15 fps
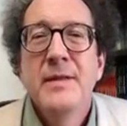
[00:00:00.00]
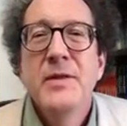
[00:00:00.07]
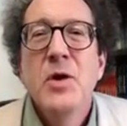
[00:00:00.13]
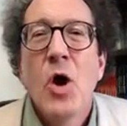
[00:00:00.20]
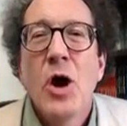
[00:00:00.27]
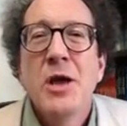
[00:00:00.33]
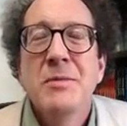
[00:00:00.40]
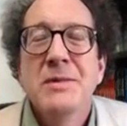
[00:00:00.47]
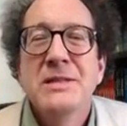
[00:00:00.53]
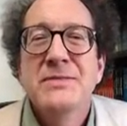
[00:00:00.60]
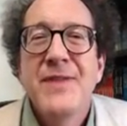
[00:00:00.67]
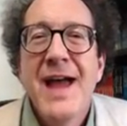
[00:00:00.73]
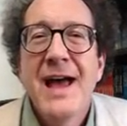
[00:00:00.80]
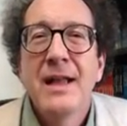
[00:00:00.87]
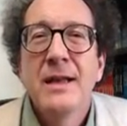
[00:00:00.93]
the argument's
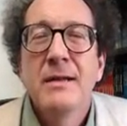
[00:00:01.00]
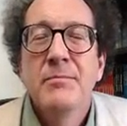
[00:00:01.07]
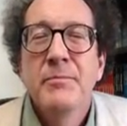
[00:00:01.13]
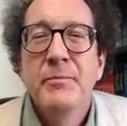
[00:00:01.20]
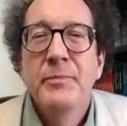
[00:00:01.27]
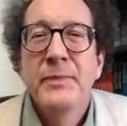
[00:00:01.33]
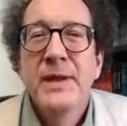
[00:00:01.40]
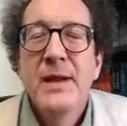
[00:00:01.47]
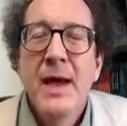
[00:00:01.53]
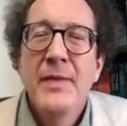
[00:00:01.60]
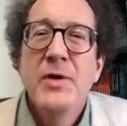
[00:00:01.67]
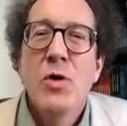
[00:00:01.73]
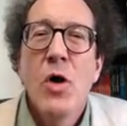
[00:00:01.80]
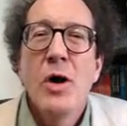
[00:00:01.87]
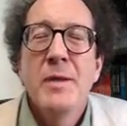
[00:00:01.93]
valid. And
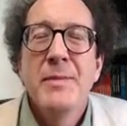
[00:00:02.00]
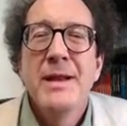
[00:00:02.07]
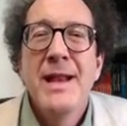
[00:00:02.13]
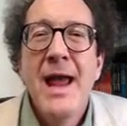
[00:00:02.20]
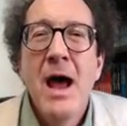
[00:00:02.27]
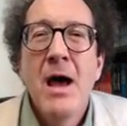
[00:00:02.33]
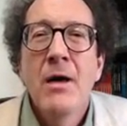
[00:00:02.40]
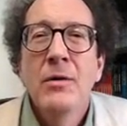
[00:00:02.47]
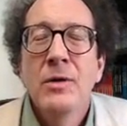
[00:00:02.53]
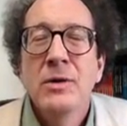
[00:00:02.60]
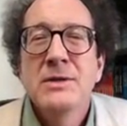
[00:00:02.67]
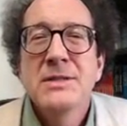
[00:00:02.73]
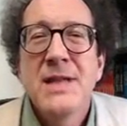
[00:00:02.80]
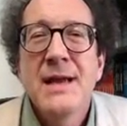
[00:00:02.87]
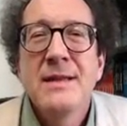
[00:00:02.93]
the argument now
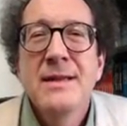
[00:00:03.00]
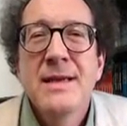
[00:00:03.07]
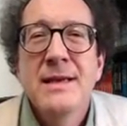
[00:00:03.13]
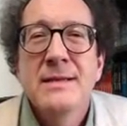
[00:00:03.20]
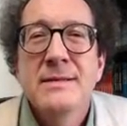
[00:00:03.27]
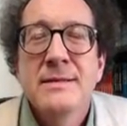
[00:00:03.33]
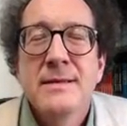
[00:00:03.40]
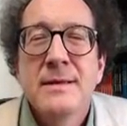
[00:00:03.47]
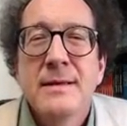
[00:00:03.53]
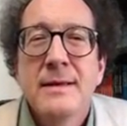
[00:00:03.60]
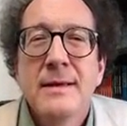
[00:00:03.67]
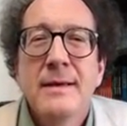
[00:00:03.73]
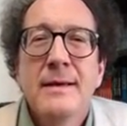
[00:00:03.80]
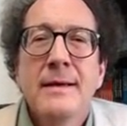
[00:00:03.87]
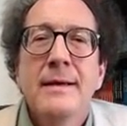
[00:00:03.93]
looks like this.
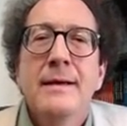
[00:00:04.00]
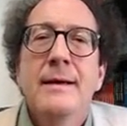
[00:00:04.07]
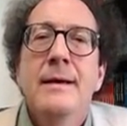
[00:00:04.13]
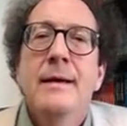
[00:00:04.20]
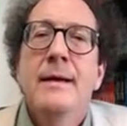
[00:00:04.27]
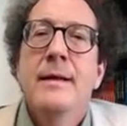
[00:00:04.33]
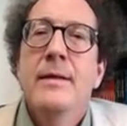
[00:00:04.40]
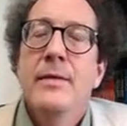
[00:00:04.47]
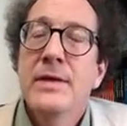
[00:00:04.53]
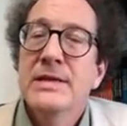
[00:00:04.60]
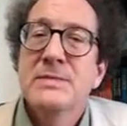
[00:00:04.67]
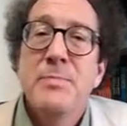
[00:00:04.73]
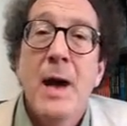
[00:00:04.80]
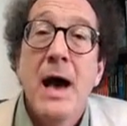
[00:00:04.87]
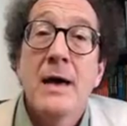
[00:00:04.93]
This
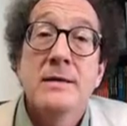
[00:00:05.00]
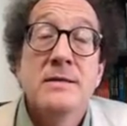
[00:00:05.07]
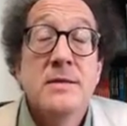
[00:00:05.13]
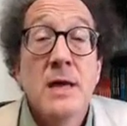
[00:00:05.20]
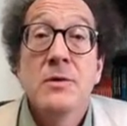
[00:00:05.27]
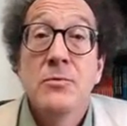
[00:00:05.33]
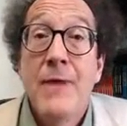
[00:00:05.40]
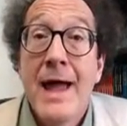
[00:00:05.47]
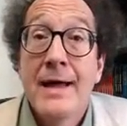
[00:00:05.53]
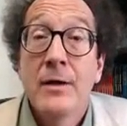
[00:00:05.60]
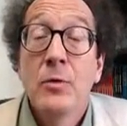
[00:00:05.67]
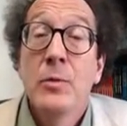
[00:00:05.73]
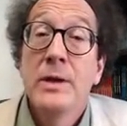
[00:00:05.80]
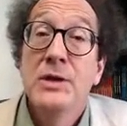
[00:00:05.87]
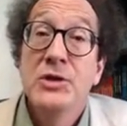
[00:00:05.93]
box doesn't
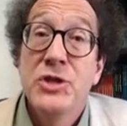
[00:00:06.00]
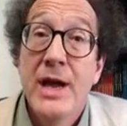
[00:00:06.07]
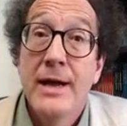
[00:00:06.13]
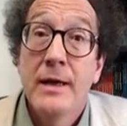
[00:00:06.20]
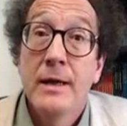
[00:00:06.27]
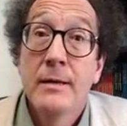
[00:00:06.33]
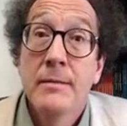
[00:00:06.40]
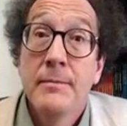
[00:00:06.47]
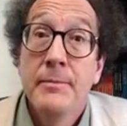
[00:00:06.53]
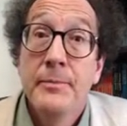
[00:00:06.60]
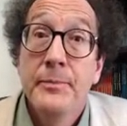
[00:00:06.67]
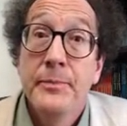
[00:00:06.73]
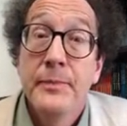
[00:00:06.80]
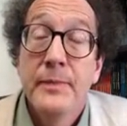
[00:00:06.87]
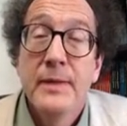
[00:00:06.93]
rattle when shaken,
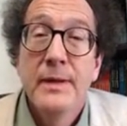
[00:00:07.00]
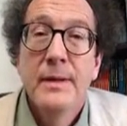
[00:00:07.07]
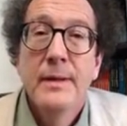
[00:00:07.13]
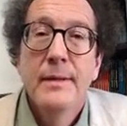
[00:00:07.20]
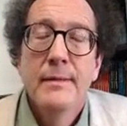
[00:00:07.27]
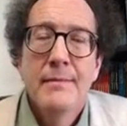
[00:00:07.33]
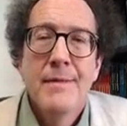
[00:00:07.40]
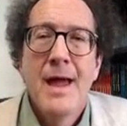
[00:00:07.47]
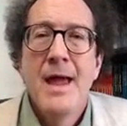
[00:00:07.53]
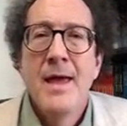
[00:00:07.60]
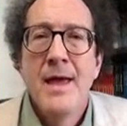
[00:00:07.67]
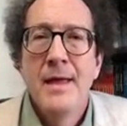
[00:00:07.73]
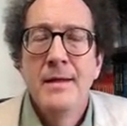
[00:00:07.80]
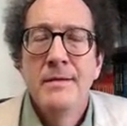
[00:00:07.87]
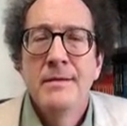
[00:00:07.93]

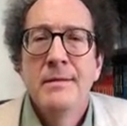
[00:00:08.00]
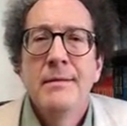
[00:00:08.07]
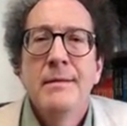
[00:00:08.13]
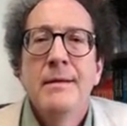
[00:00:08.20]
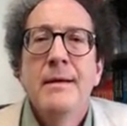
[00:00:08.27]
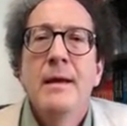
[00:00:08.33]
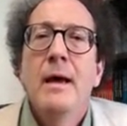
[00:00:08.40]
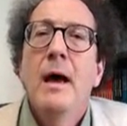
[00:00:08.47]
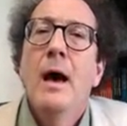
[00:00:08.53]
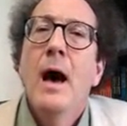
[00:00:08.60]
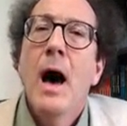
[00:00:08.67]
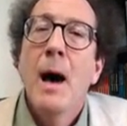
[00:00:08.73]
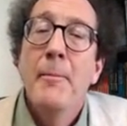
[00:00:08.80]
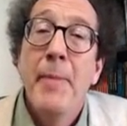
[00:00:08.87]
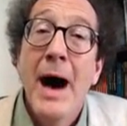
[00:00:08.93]
and
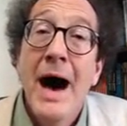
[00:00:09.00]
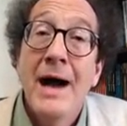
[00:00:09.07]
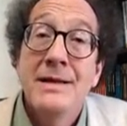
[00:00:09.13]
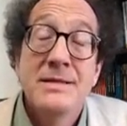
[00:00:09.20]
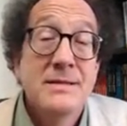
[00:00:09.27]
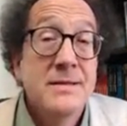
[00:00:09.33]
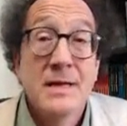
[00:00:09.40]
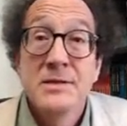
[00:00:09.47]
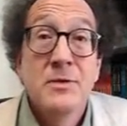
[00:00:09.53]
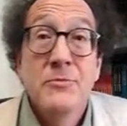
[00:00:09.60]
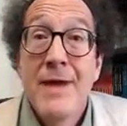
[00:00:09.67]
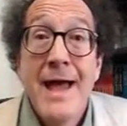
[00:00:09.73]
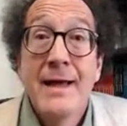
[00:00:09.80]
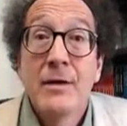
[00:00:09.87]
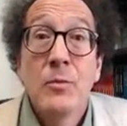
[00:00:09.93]
a box doesn't
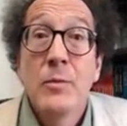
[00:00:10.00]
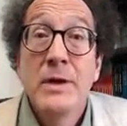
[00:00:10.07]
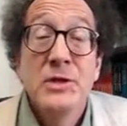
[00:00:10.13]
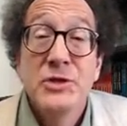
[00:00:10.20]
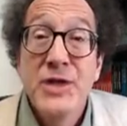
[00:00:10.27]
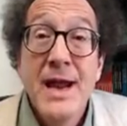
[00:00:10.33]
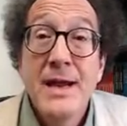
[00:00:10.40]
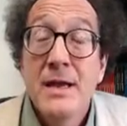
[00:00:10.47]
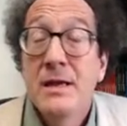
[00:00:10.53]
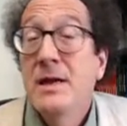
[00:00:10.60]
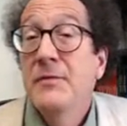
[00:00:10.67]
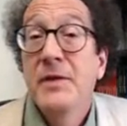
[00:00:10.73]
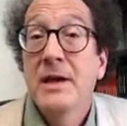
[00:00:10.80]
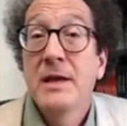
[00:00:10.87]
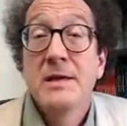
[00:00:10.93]
rattle when shaken
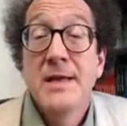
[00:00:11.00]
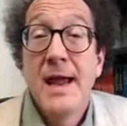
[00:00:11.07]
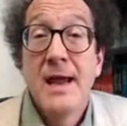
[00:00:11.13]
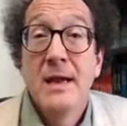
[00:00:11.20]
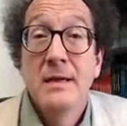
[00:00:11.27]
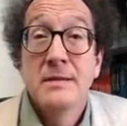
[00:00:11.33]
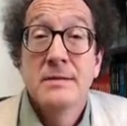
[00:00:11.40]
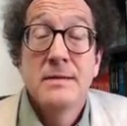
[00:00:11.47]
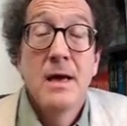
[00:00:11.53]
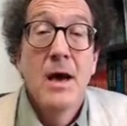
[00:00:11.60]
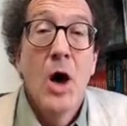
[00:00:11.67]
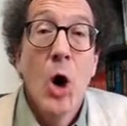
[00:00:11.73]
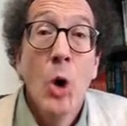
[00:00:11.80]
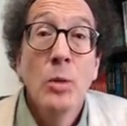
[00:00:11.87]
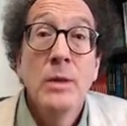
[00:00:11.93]
if it contains
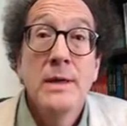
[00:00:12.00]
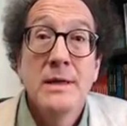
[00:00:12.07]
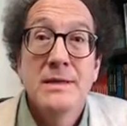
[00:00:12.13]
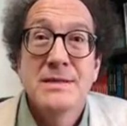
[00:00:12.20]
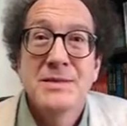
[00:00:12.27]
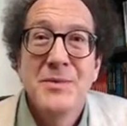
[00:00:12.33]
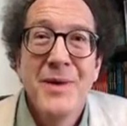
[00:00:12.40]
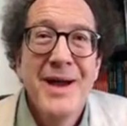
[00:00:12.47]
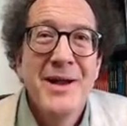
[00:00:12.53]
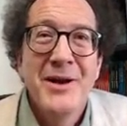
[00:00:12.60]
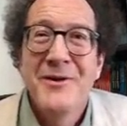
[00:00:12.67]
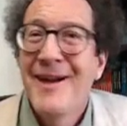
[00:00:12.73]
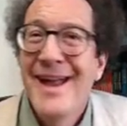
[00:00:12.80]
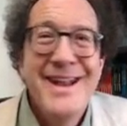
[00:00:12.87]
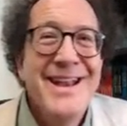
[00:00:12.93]
only a
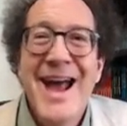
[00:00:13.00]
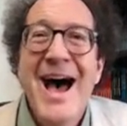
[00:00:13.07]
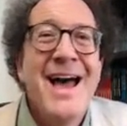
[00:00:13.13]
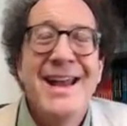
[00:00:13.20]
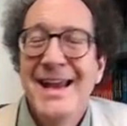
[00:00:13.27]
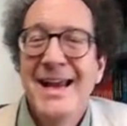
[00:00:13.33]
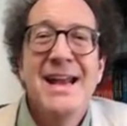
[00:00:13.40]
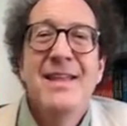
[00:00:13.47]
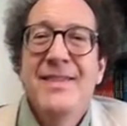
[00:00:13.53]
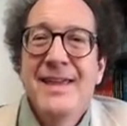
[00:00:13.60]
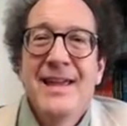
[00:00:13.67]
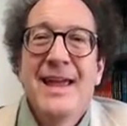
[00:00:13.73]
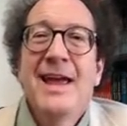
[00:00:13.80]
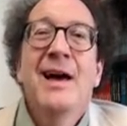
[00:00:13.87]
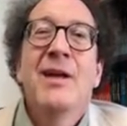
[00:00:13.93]
sweater and not
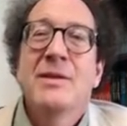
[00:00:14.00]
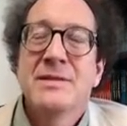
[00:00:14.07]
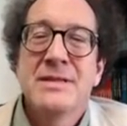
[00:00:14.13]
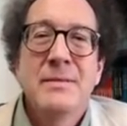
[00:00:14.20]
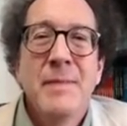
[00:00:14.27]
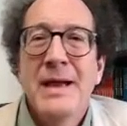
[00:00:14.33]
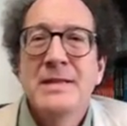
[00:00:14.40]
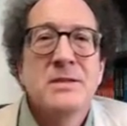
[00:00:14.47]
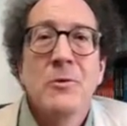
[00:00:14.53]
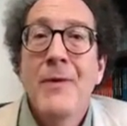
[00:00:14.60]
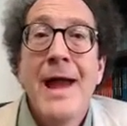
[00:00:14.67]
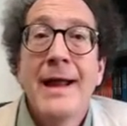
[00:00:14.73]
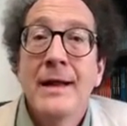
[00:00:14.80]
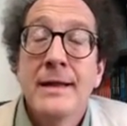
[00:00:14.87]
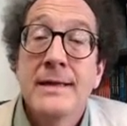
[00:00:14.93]
anything else that makes a
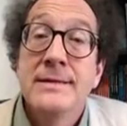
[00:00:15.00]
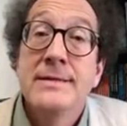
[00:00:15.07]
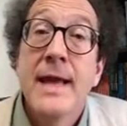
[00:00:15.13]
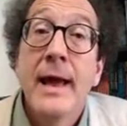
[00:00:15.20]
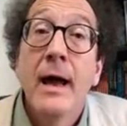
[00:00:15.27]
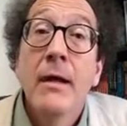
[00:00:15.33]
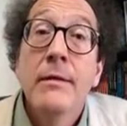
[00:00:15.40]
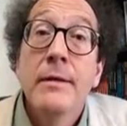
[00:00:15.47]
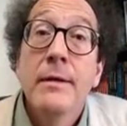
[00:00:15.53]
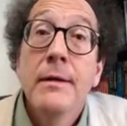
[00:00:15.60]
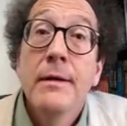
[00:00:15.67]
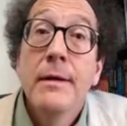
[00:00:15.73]
rattling sound.